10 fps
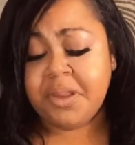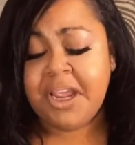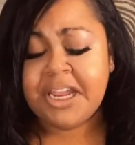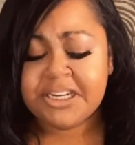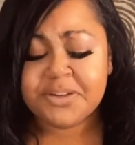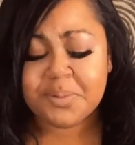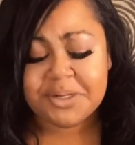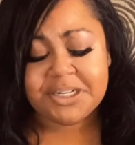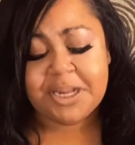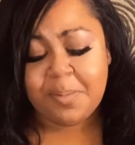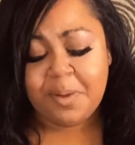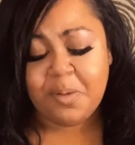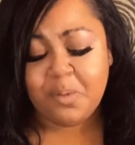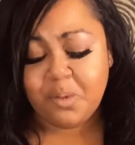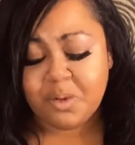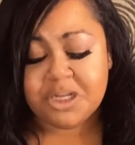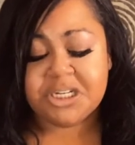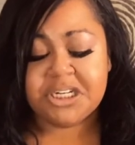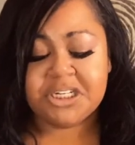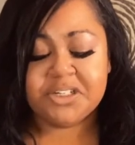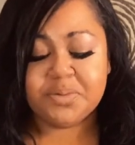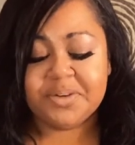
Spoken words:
I just wish that people would just